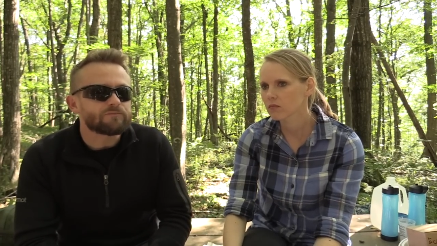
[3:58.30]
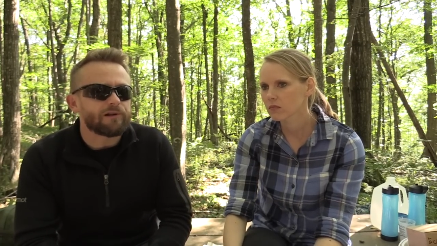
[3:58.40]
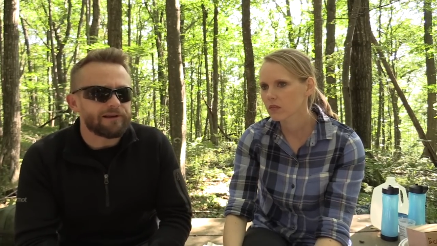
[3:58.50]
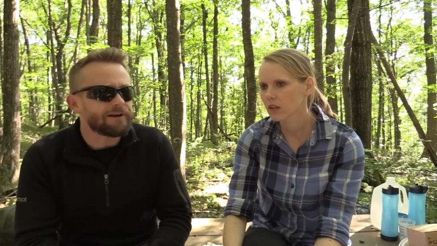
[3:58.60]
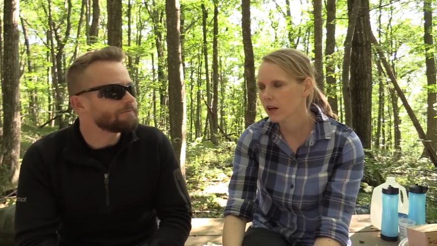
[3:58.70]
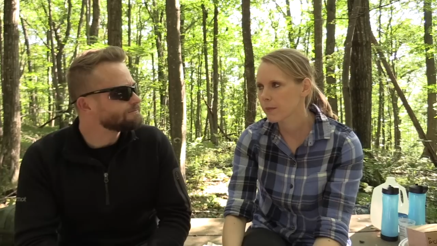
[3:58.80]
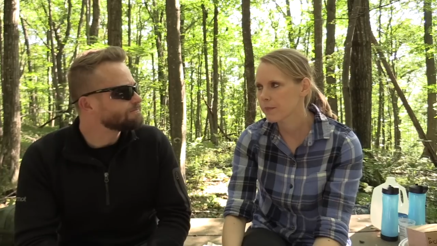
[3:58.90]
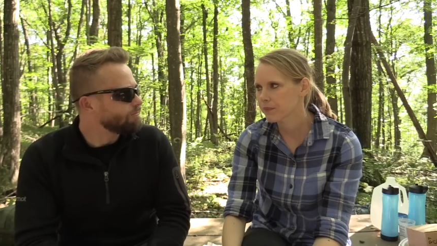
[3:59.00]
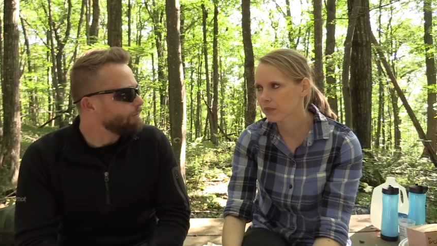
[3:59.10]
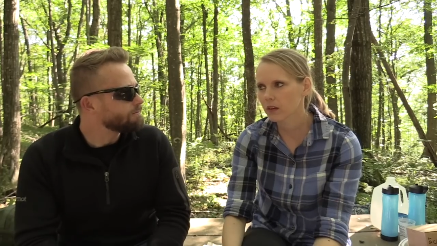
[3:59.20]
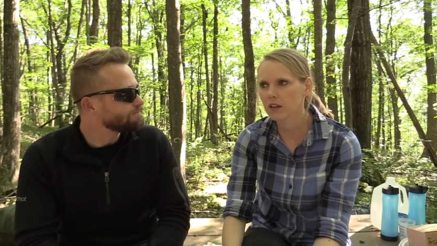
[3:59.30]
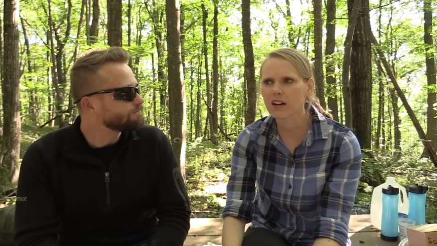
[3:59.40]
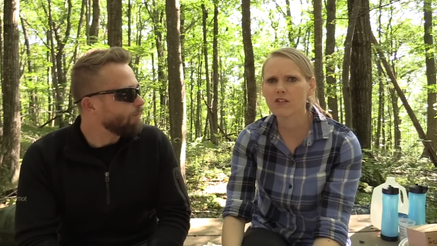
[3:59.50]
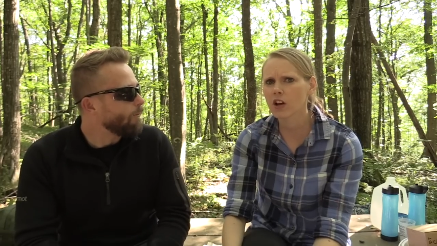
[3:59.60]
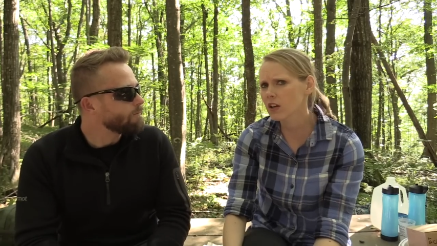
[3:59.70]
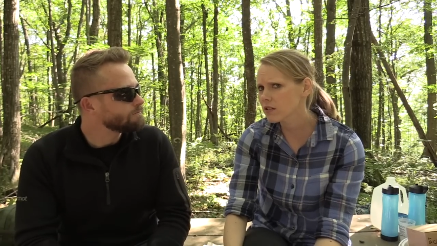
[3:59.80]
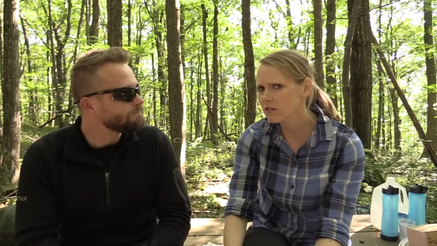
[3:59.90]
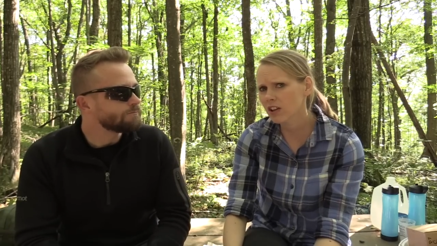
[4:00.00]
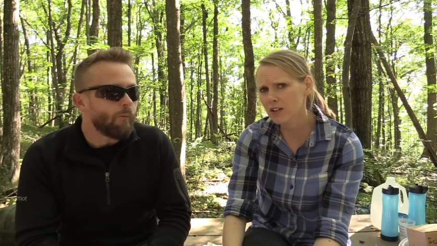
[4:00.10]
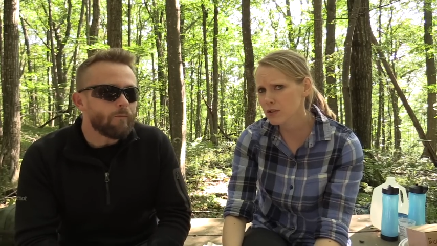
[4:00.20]
Speaker 1: I like it.
Speaker 2: Yeah, not
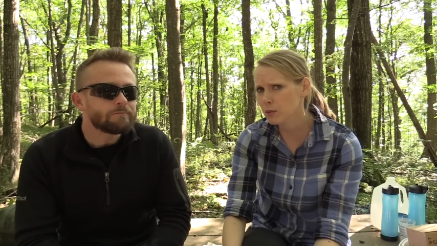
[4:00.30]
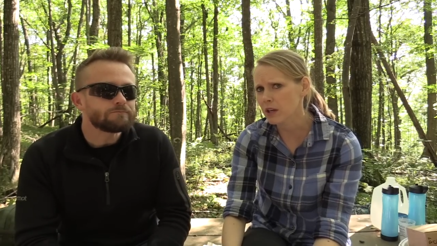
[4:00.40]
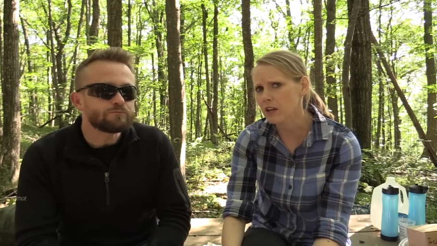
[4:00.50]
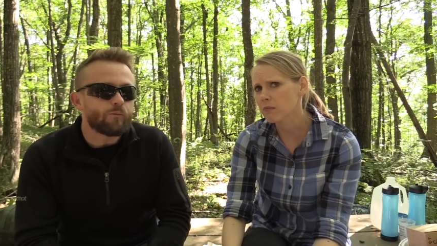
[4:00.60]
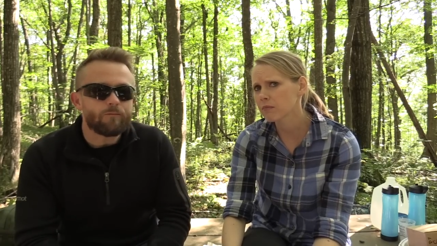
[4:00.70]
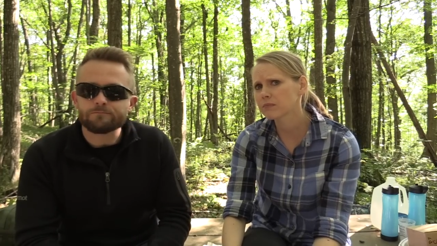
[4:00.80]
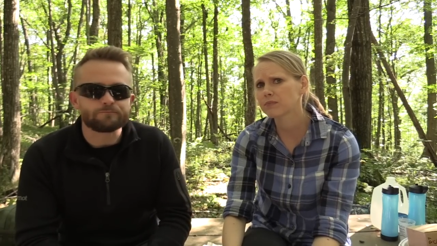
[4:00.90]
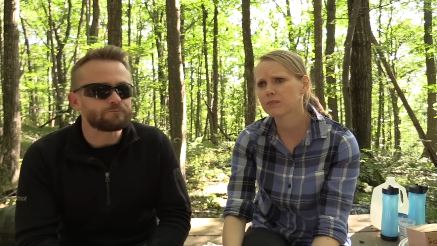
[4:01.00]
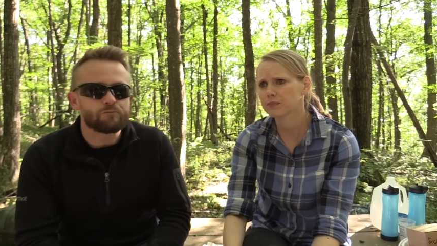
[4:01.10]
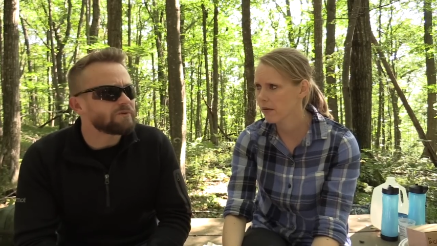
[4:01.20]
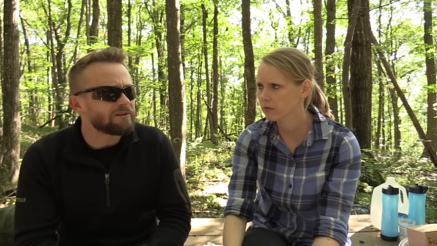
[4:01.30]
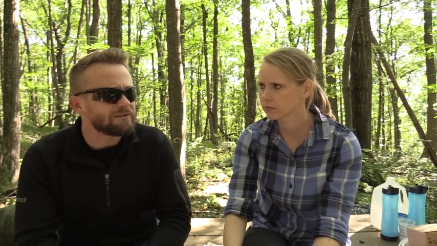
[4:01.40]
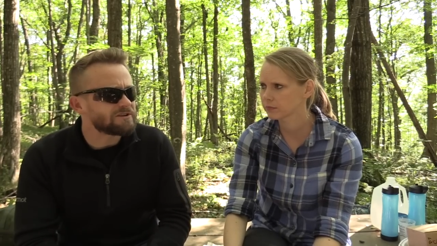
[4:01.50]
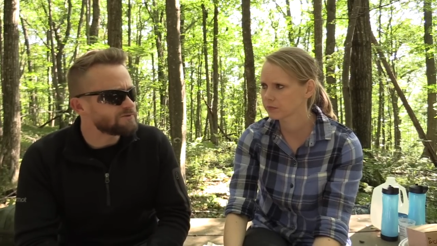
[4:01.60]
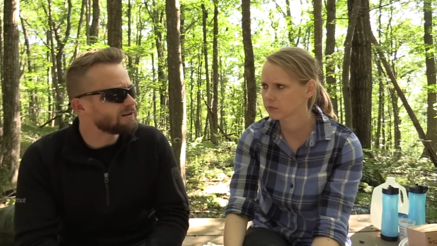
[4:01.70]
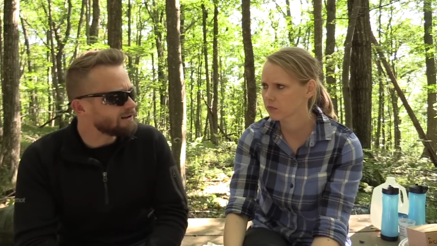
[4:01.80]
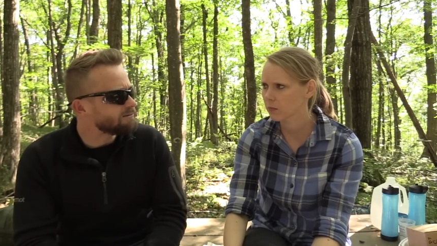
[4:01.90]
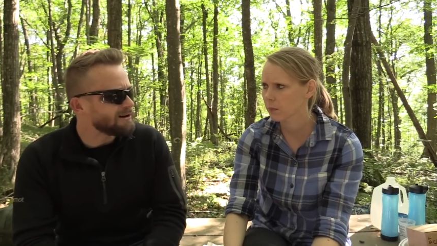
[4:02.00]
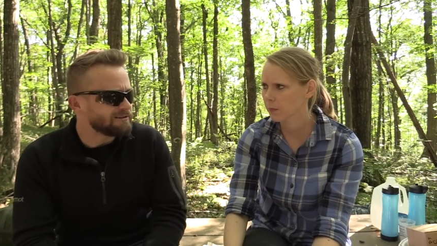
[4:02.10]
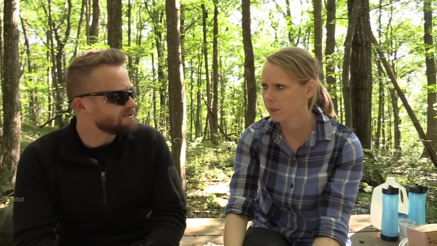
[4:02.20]
not sweet.
Speaker 1: Mm-mm. I think that's what I
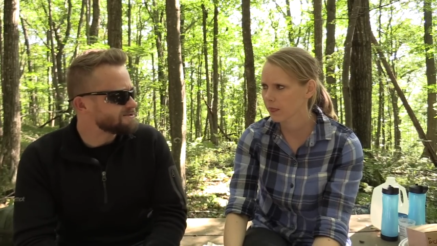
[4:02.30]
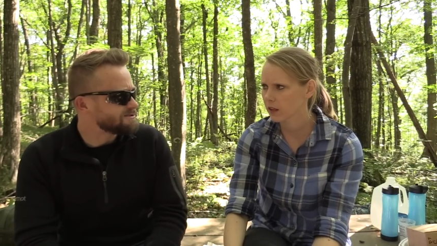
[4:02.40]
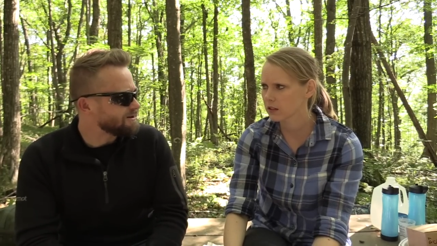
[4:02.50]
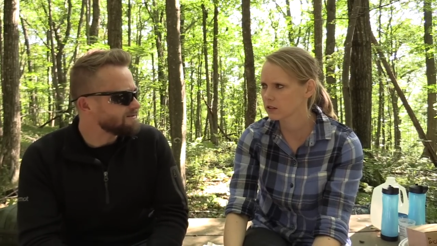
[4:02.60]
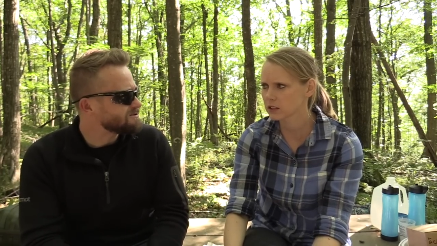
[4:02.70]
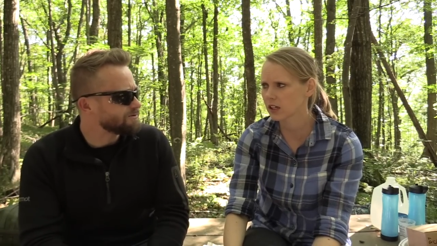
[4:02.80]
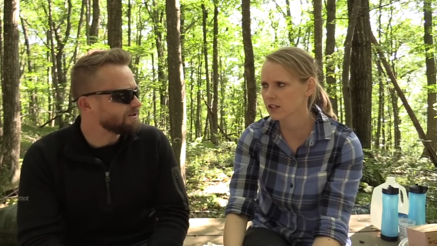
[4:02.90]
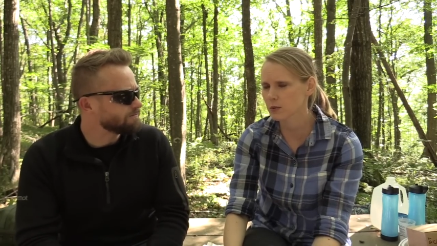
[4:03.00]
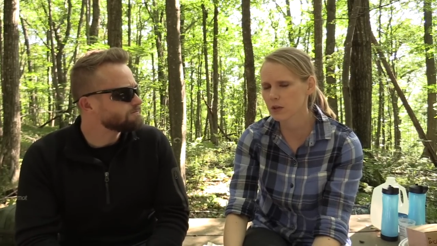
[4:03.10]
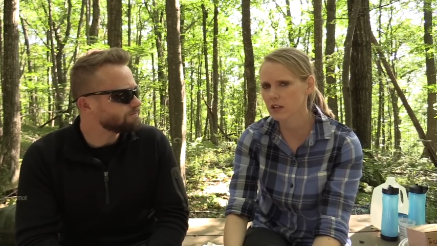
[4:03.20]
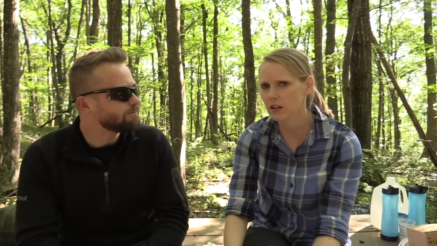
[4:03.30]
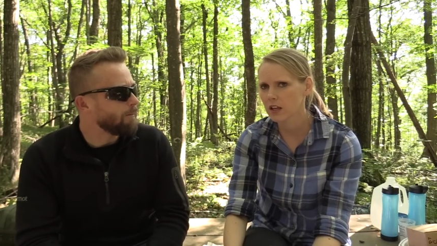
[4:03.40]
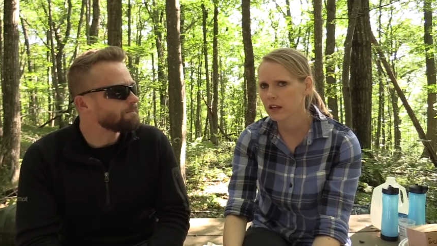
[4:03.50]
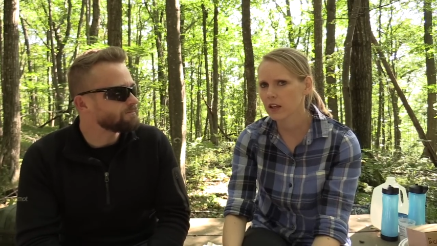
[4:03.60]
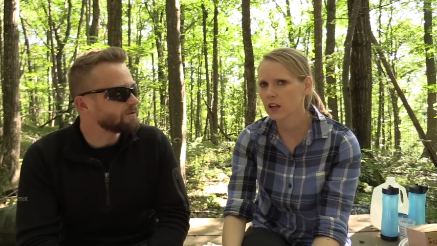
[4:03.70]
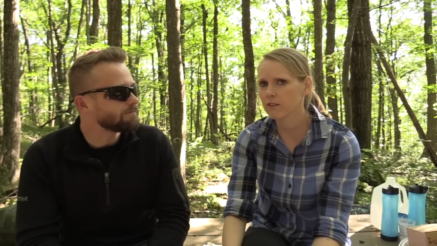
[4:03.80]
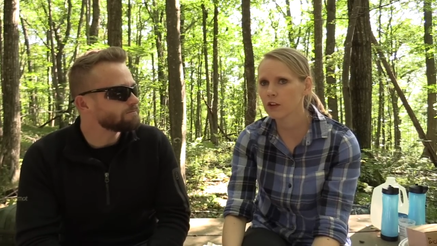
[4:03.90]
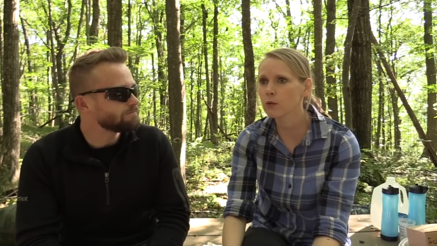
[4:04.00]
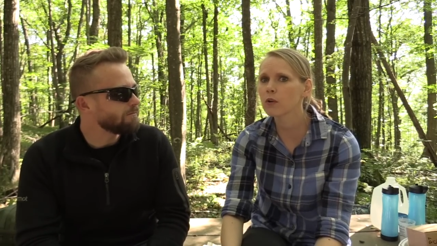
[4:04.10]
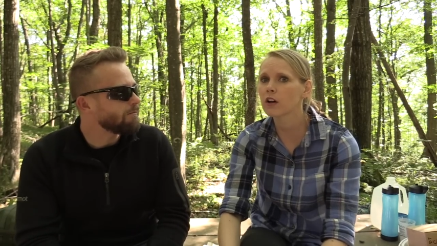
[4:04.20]
like about it. It's
Speaker 2: not it's sweet. It's not sweet. If
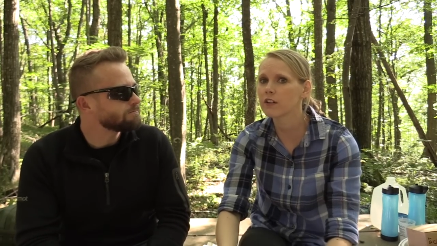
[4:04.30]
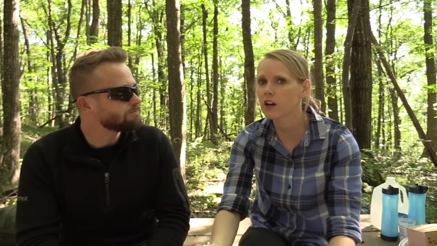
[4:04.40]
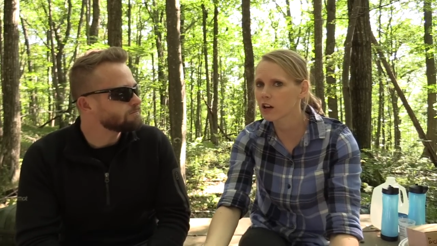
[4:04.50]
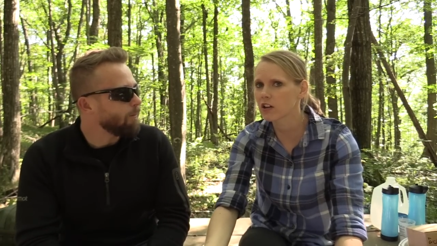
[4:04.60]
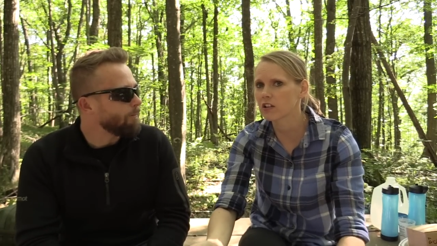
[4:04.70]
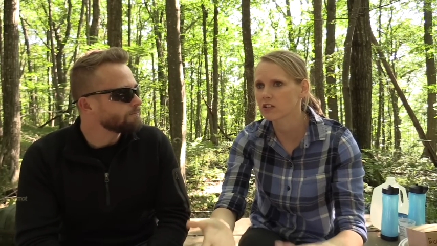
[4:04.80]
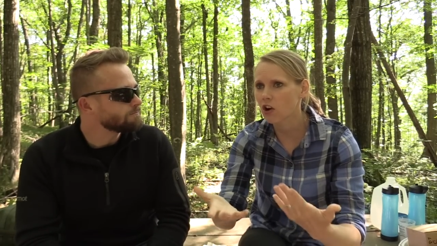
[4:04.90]
you are not a